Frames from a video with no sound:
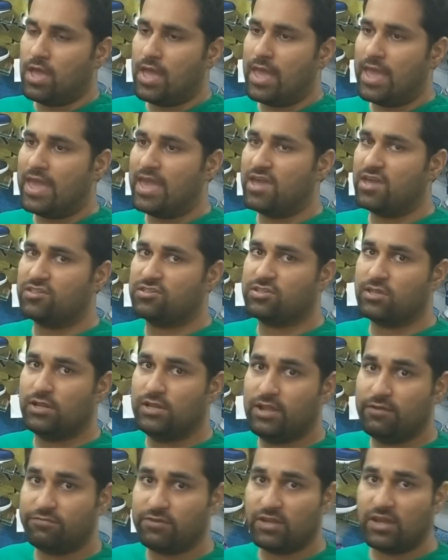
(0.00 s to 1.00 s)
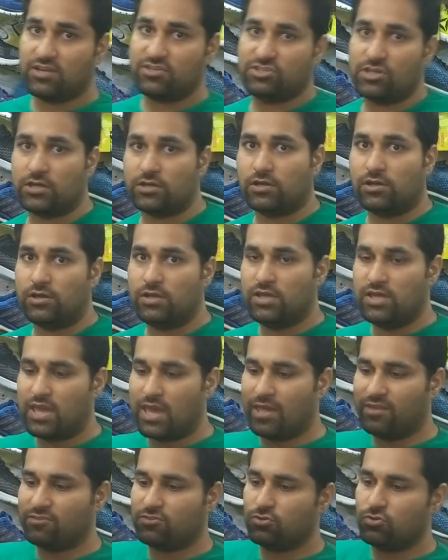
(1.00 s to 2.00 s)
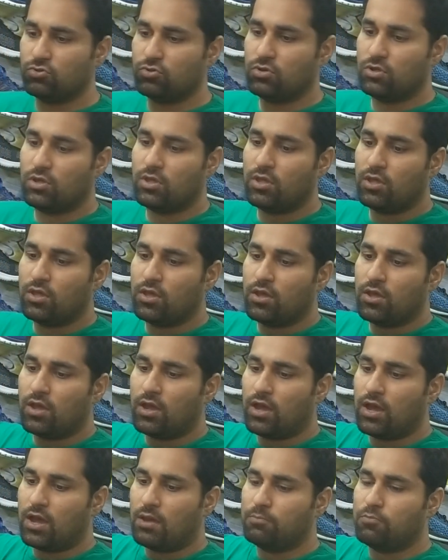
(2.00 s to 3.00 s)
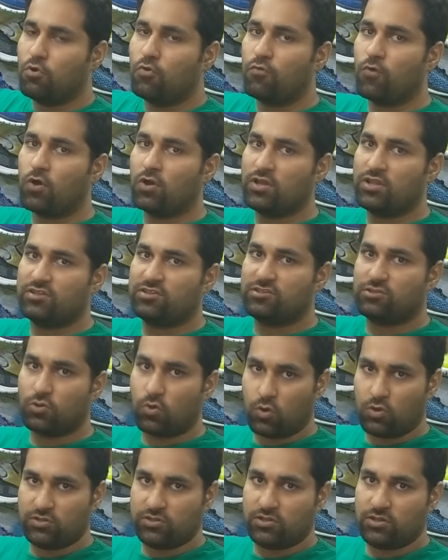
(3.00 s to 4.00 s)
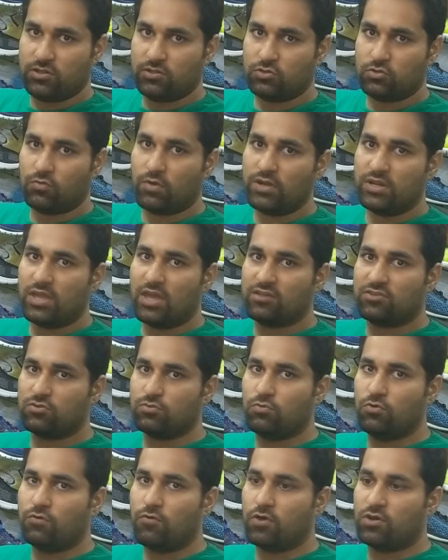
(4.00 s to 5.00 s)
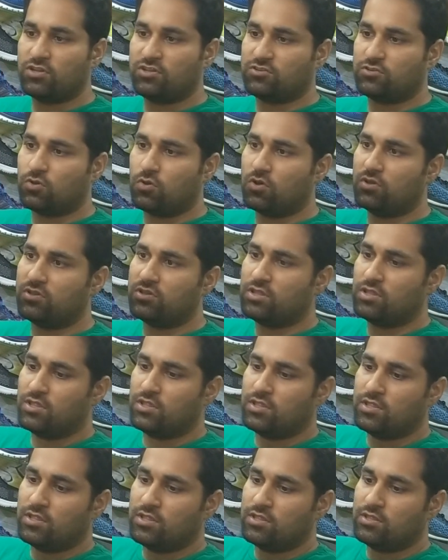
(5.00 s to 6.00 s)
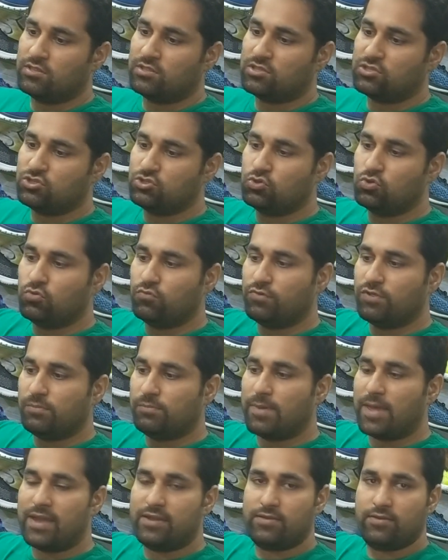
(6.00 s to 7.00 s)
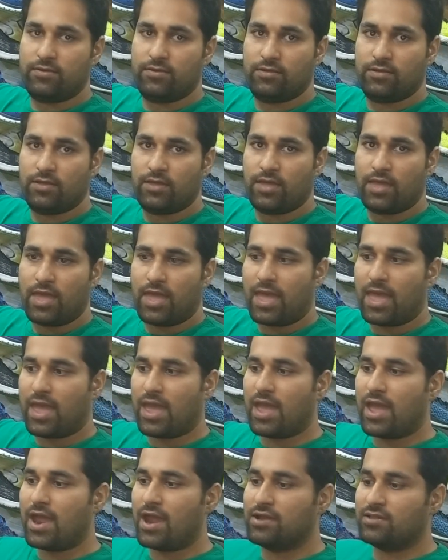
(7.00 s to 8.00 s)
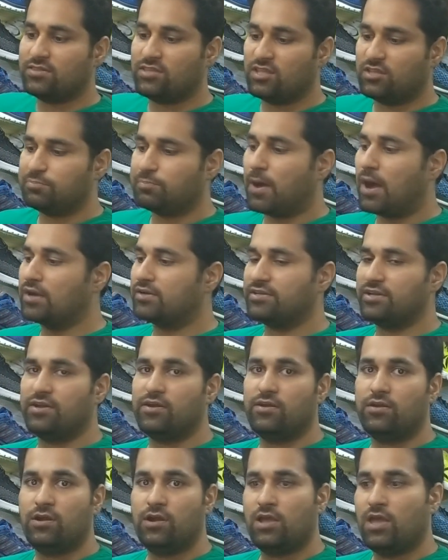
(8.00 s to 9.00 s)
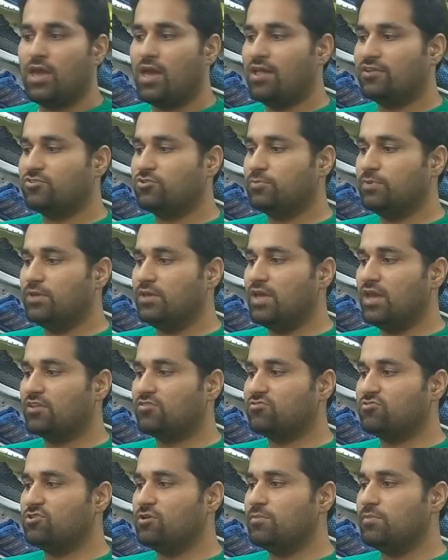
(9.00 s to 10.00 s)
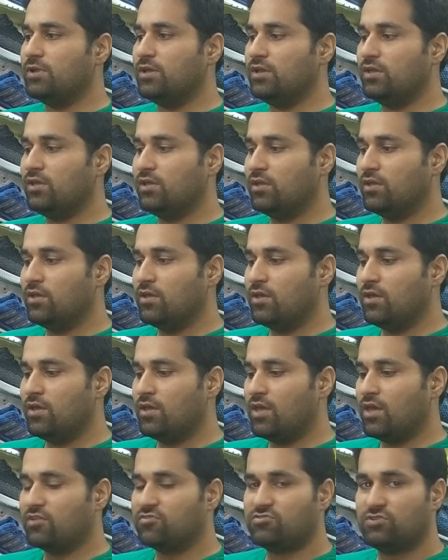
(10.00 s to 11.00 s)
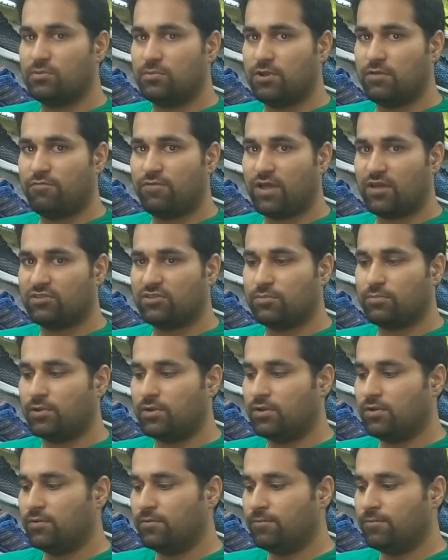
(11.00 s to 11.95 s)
he is lifting a shuttle, he has to move on his toes. So when he has to move on his toes, the shoe will bend, and this part here has to be extremely flexible.